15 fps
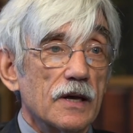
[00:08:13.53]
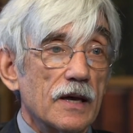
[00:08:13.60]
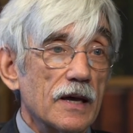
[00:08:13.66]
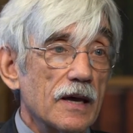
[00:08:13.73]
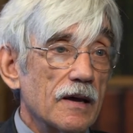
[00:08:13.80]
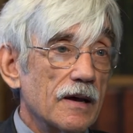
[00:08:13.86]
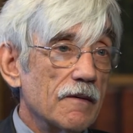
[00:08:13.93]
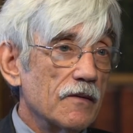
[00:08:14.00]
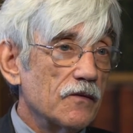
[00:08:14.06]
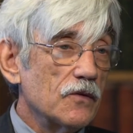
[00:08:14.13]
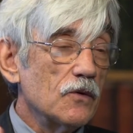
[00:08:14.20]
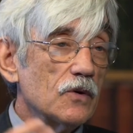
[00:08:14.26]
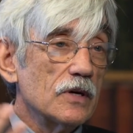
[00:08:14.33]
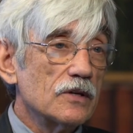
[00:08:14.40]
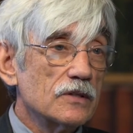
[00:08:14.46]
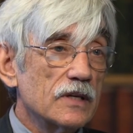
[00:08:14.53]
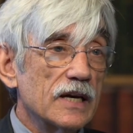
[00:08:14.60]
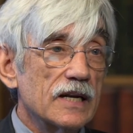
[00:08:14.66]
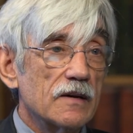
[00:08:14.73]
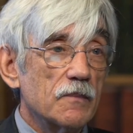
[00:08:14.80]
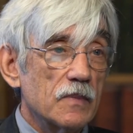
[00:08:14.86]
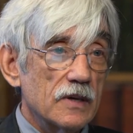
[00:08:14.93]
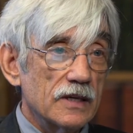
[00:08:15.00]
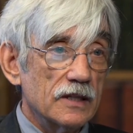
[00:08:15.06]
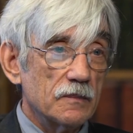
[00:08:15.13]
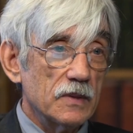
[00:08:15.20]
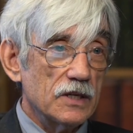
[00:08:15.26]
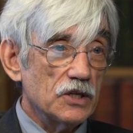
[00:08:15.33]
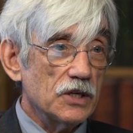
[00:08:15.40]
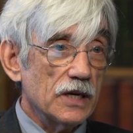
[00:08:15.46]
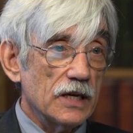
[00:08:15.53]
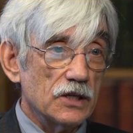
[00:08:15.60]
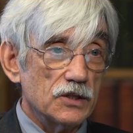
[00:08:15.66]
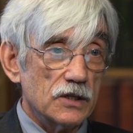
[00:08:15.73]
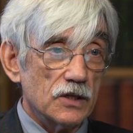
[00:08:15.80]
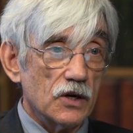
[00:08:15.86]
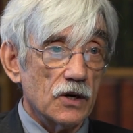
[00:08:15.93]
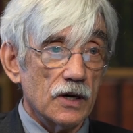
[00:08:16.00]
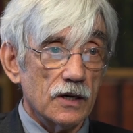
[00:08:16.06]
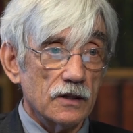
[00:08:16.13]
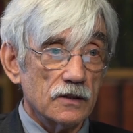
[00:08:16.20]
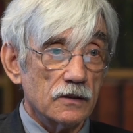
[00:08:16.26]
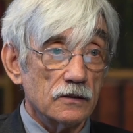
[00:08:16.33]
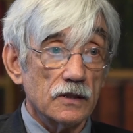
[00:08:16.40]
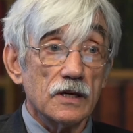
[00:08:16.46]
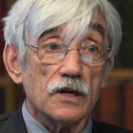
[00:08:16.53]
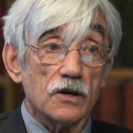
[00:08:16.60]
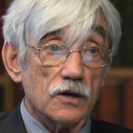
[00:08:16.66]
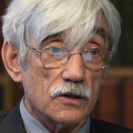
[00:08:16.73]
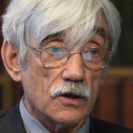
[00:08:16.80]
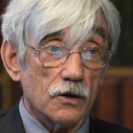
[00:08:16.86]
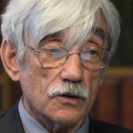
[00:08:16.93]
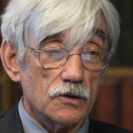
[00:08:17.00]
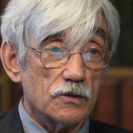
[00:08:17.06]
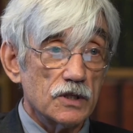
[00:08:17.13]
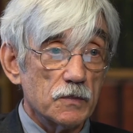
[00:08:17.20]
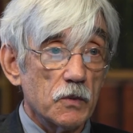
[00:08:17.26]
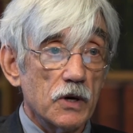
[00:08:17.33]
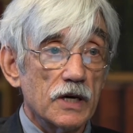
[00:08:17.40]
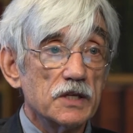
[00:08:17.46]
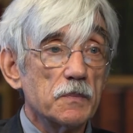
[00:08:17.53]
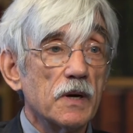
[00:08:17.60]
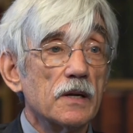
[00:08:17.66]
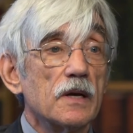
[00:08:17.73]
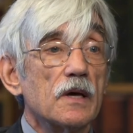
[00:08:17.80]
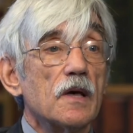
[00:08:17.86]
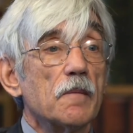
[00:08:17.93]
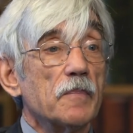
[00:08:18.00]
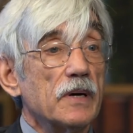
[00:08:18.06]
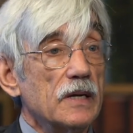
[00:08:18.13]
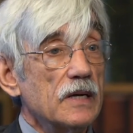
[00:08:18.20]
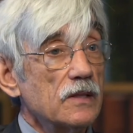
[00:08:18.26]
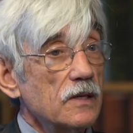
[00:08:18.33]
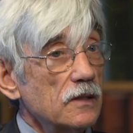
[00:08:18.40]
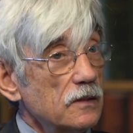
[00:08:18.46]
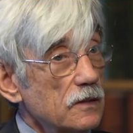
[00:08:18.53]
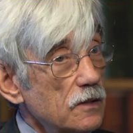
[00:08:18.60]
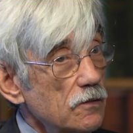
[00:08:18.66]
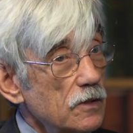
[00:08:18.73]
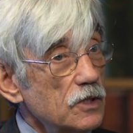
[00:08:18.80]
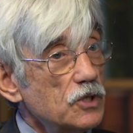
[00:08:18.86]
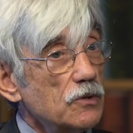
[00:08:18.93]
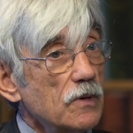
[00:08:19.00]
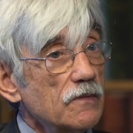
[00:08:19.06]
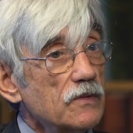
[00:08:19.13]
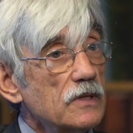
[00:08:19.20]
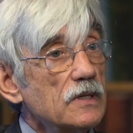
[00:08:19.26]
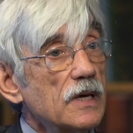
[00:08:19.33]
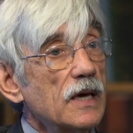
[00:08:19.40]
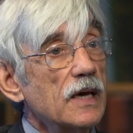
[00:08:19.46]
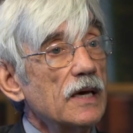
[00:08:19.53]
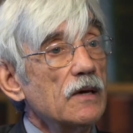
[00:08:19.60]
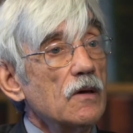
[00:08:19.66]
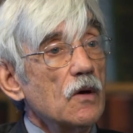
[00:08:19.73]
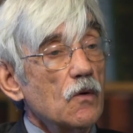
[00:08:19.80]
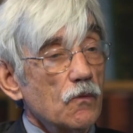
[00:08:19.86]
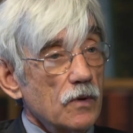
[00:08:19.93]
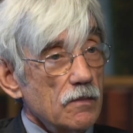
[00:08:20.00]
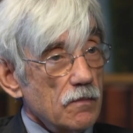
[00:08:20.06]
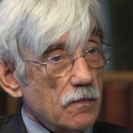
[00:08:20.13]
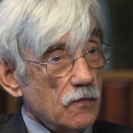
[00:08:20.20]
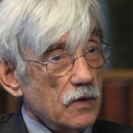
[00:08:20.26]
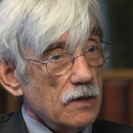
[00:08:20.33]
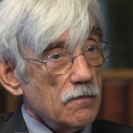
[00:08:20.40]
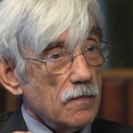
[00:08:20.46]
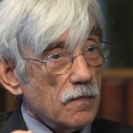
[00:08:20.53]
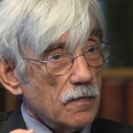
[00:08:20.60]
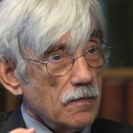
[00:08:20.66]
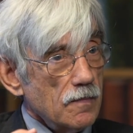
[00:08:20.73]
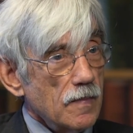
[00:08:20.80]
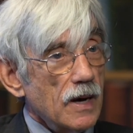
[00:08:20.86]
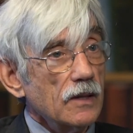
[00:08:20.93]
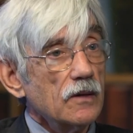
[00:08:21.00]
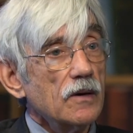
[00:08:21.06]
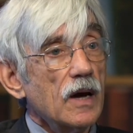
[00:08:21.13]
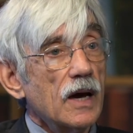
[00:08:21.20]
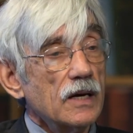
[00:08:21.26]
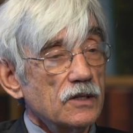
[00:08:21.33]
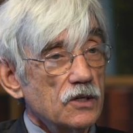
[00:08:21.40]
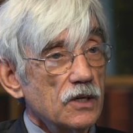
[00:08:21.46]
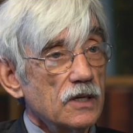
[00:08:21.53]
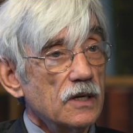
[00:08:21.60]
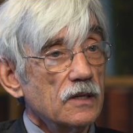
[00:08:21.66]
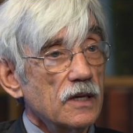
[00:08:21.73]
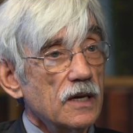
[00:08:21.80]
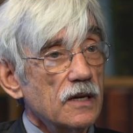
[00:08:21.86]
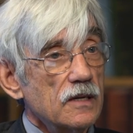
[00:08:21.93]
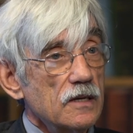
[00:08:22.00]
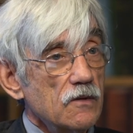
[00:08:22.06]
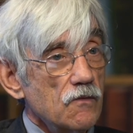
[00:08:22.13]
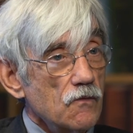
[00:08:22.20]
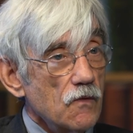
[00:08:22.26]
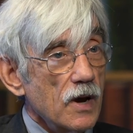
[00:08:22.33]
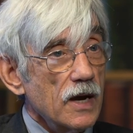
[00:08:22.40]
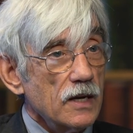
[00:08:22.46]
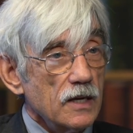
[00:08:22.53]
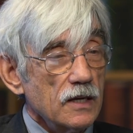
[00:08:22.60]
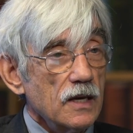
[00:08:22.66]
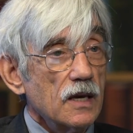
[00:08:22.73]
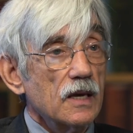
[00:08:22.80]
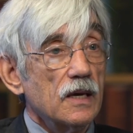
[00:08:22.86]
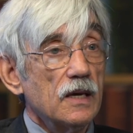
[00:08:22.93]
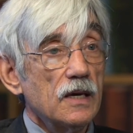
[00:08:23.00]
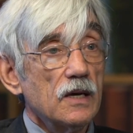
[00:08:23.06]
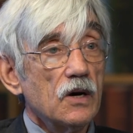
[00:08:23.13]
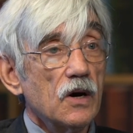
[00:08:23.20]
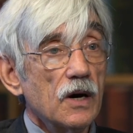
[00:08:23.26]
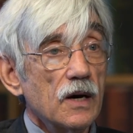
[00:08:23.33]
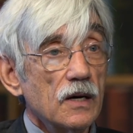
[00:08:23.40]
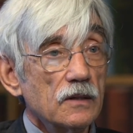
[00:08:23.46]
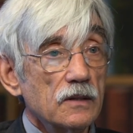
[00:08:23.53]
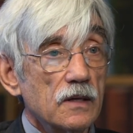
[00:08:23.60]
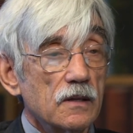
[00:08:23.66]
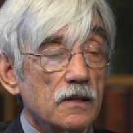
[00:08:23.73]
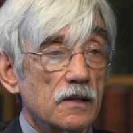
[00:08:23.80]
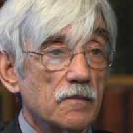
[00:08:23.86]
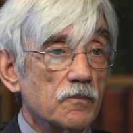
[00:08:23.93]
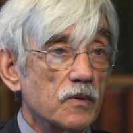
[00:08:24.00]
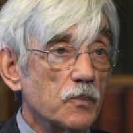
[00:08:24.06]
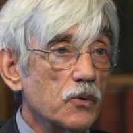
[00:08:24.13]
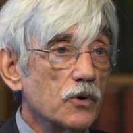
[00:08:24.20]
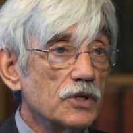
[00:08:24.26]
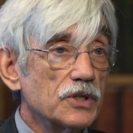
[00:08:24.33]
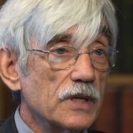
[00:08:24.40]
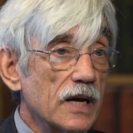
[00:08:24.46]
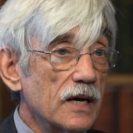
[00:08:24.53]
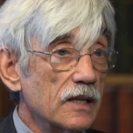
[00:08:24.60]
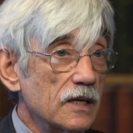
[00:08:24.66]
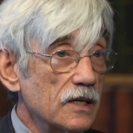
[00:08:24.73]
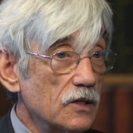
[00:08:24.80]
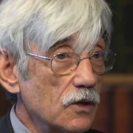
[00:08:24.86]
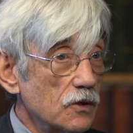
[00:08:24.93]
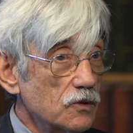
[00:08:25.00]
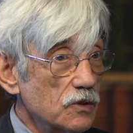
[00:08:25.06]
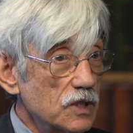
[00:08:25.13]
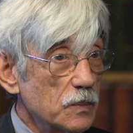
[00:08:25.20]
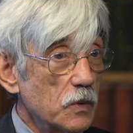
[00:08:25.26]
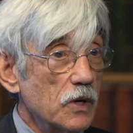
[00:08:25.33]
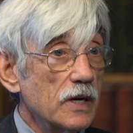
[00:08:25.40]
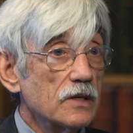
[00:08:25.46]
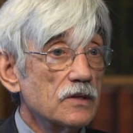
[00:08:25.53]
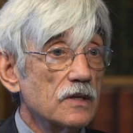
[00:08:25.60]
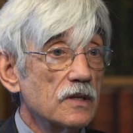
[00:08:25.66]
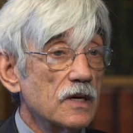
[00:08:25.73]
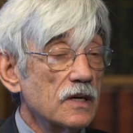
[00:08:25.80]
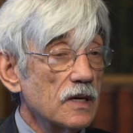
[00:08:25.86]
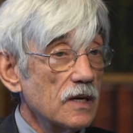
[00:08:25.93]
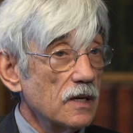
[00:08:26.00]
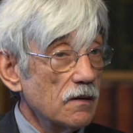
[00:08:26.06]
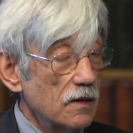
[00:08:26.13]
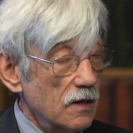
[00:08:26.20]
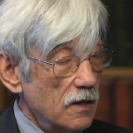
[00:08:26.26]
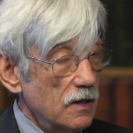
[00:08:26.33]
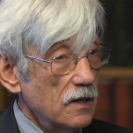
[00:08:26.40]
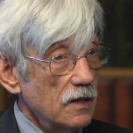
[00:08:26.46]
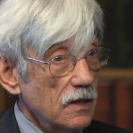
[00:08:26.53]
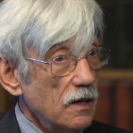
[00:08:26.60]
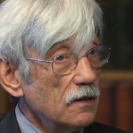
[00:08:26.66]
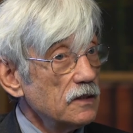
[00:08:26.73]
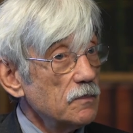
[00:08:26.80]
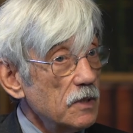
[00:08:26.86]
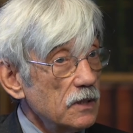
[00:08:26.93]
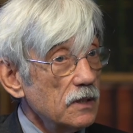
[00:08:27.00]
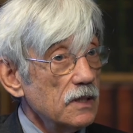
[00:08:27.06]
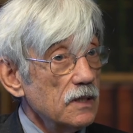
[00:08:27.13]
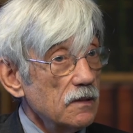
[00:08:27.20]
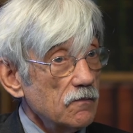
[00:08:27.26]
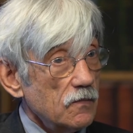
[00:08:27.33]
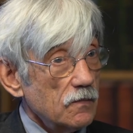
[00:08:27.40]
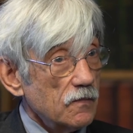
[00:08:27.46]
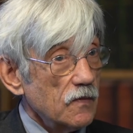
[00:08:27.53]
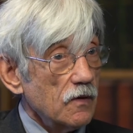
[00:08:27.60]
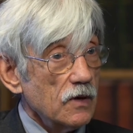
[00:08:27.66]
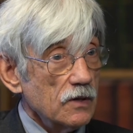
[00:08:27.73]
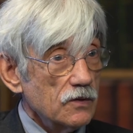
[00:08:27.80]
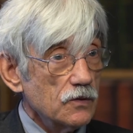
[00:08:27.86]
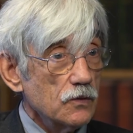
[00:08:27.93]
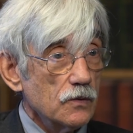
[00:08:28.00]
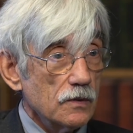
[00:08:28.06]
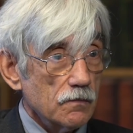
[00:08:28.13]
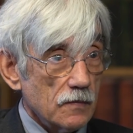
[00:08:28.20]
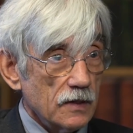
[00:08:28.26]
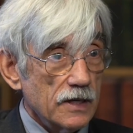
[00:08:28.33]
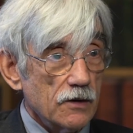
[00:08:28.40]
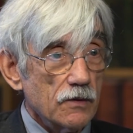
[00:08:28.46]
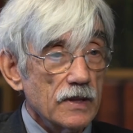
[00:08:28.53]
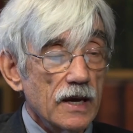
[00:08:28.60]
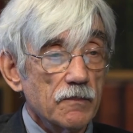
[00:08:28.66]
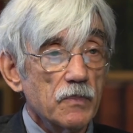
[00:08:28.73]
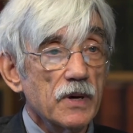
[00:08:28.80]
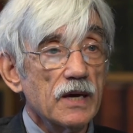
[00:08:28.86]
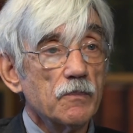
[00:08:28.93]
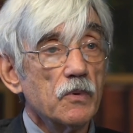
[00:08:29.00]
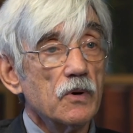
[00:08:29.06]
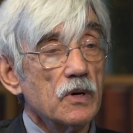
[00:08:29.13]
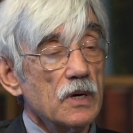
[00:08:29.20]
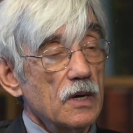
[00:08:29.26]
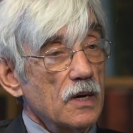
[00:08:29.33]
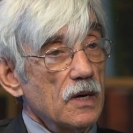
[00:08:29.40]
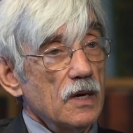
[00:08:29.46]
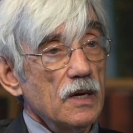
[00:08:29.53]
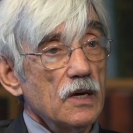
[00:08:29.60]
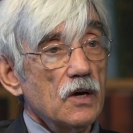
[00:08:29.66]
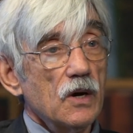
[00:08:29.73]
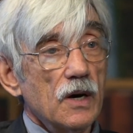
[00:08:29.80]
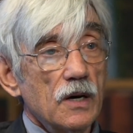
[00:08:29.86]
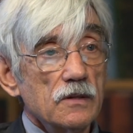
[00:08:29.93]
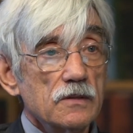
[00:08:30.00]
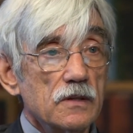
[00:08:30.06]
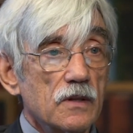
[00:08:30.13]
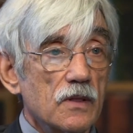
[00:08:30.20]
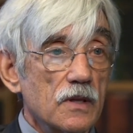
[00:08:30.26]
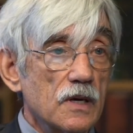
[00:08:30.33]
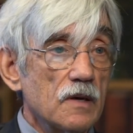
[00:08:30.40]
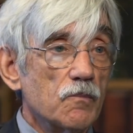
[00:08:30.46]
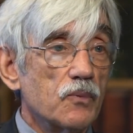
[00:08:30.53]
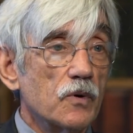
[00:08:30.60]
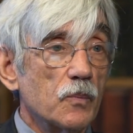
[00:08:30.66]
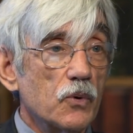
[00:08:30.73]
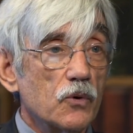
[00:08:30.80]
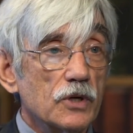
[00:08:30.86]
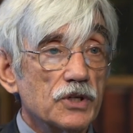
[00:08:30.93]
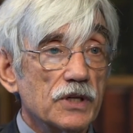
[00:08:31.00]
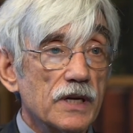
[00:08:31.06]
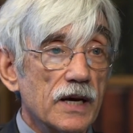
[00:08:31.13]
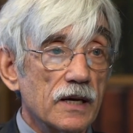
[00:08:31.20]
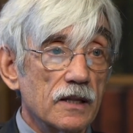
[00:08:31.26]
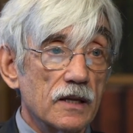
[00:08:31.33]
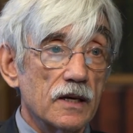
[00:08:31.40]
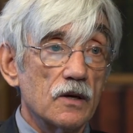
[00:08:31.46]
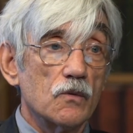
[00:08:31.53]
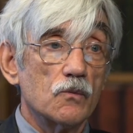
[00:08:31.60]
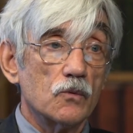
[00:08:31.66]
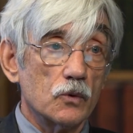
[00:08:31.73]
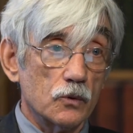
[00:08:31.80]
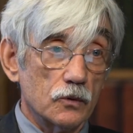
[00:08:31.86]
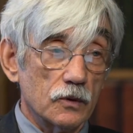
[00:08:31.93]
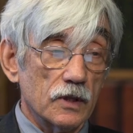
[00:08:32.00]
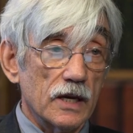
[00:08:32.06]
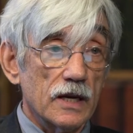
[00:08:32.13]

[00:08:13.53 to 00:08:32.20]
A few years later, it'll be changed and called a linear dose response. But in the literature of the day, when Muller articulated it in writing, he called it the proportionality dose response, and then he ultimately, and very soon later in that paper, he calls it the proportionality rule.